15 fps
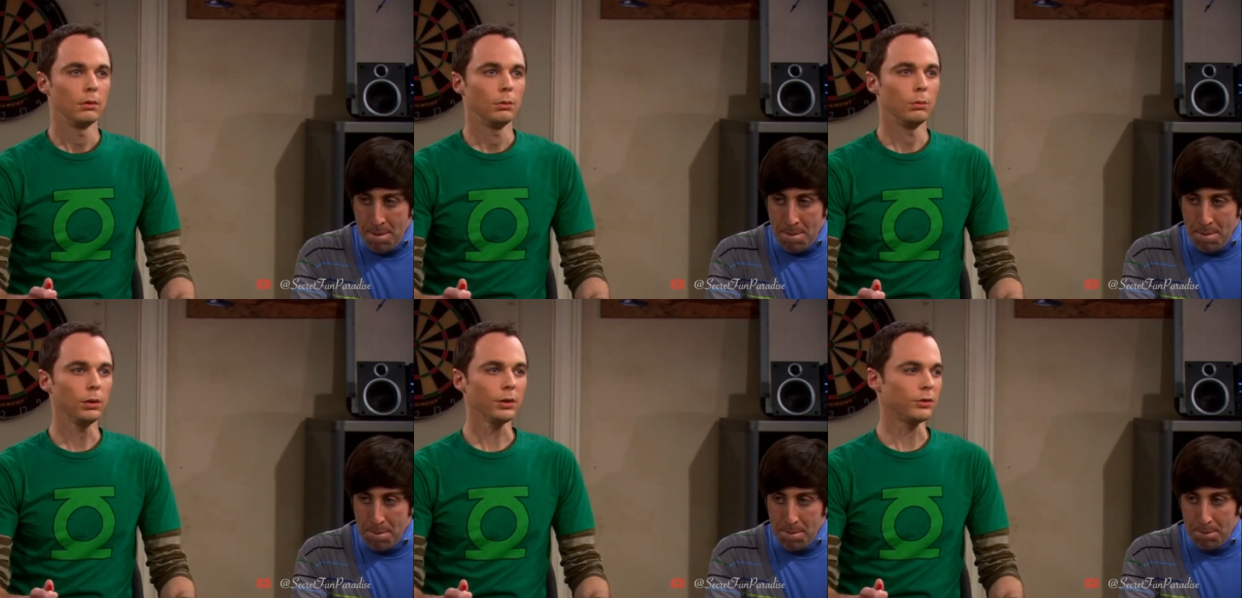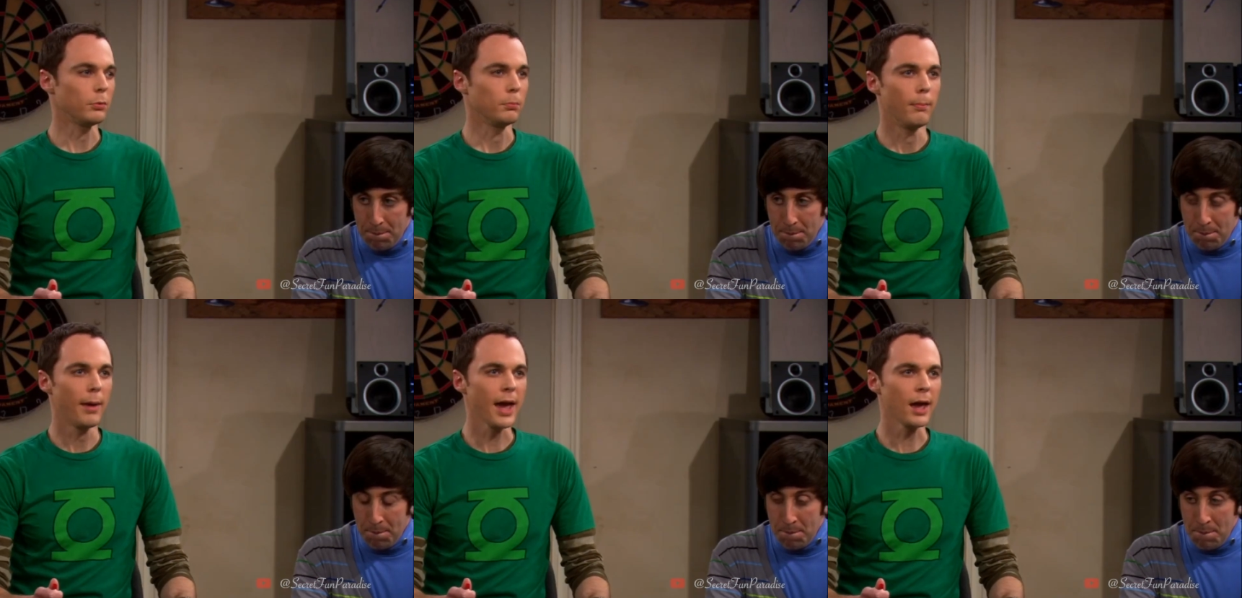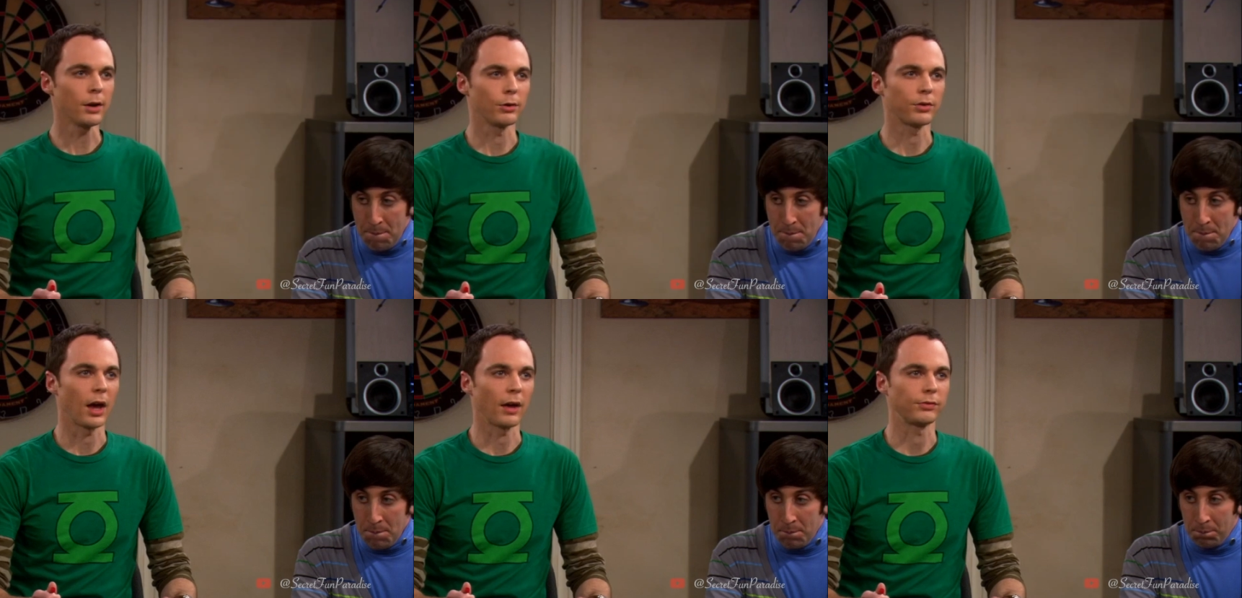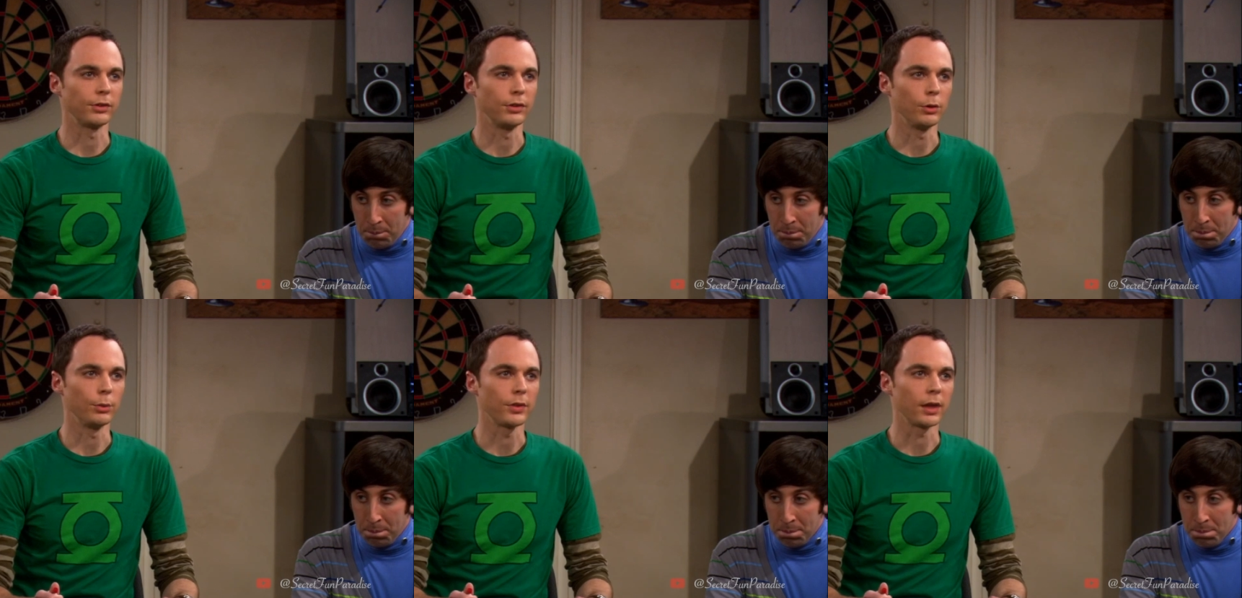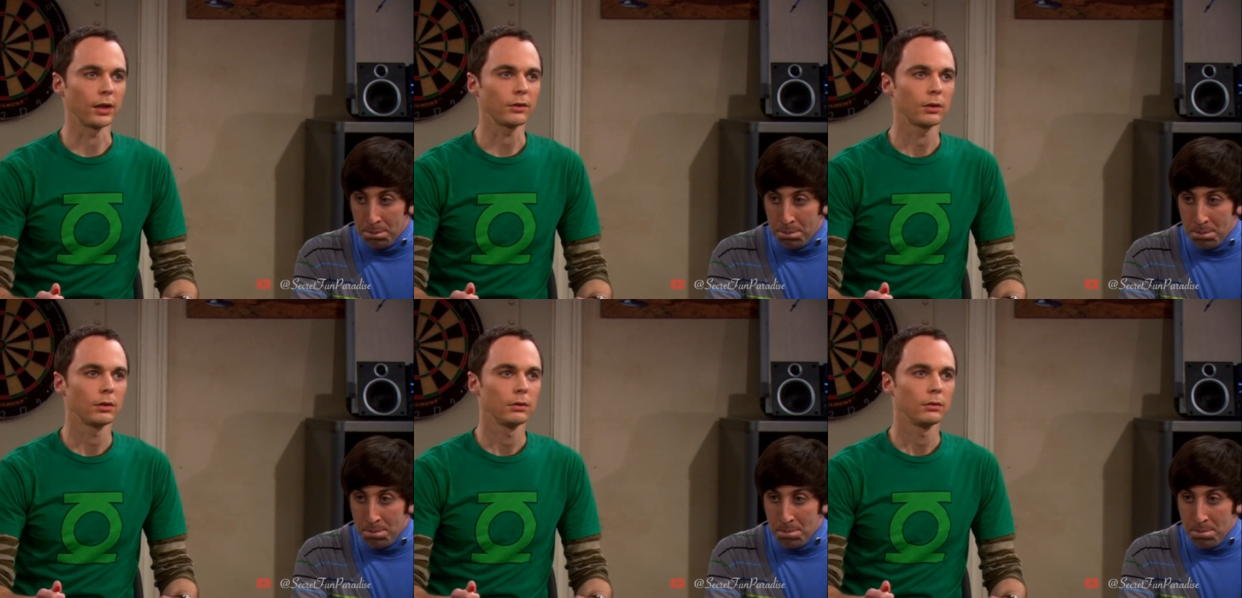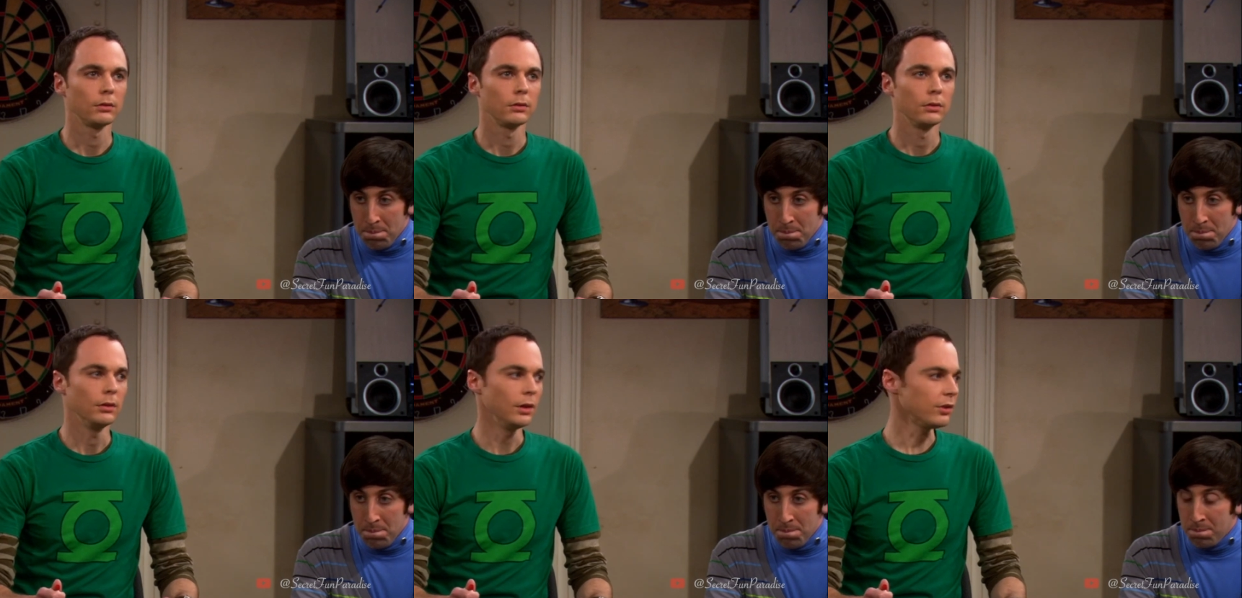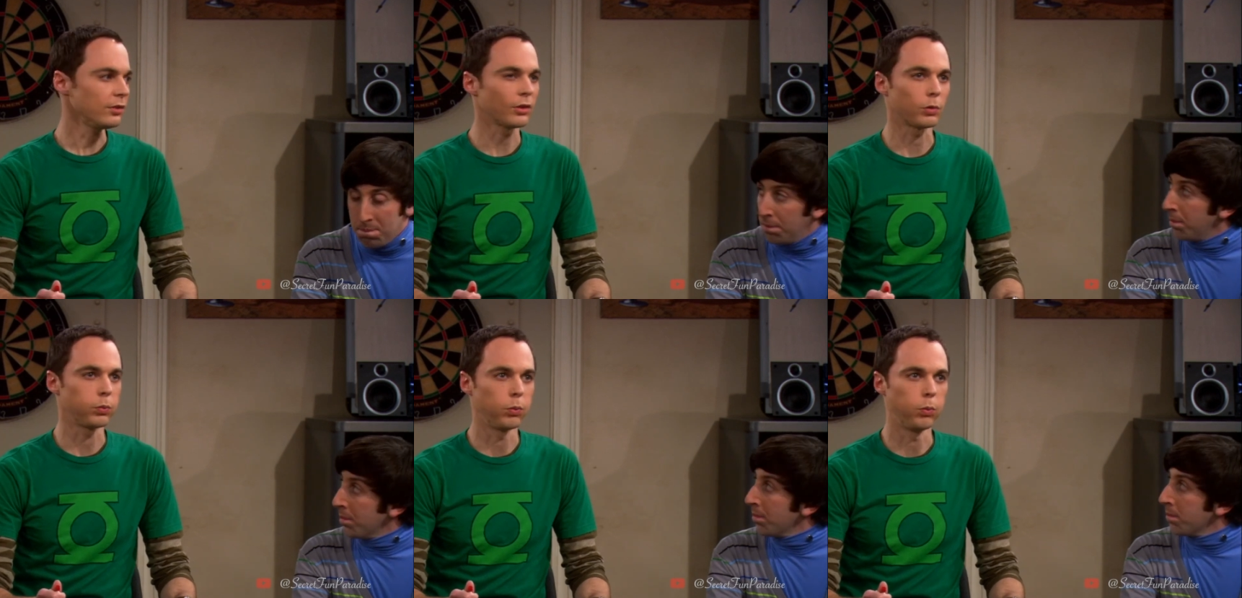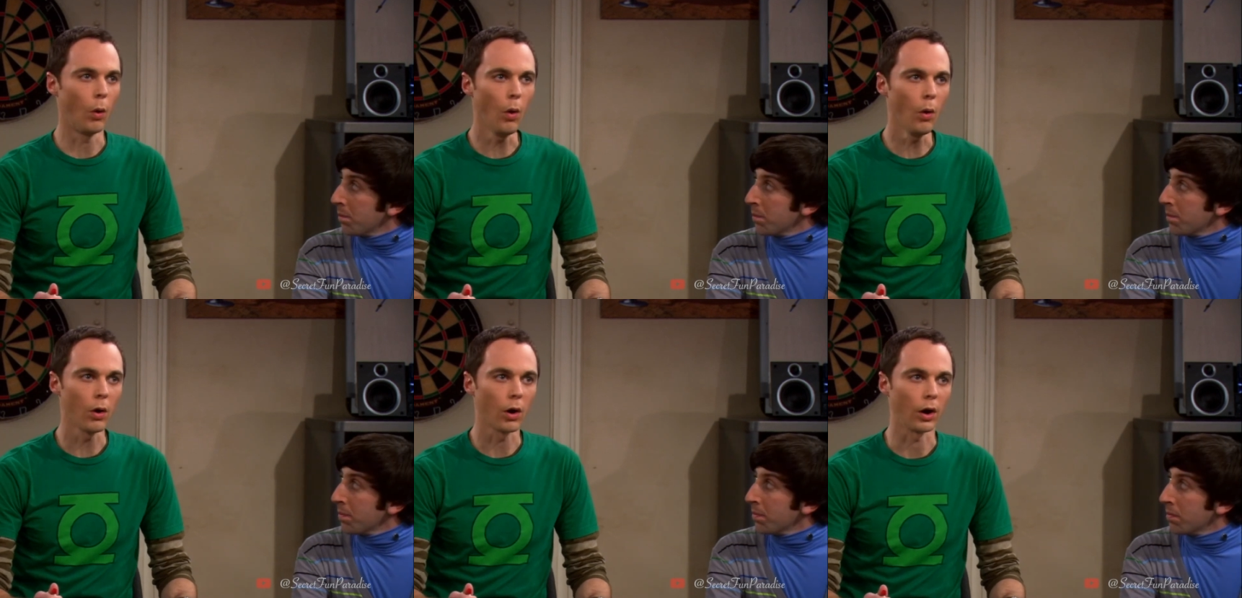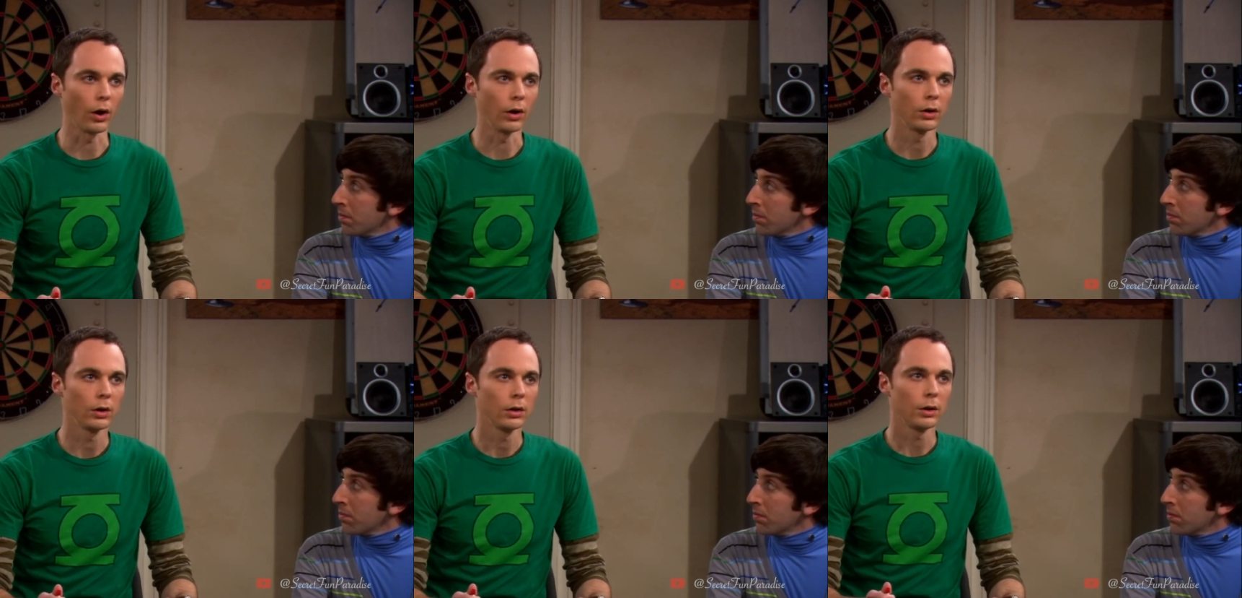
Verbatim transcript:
Speaker 1: What do manners have to do with it? This is war.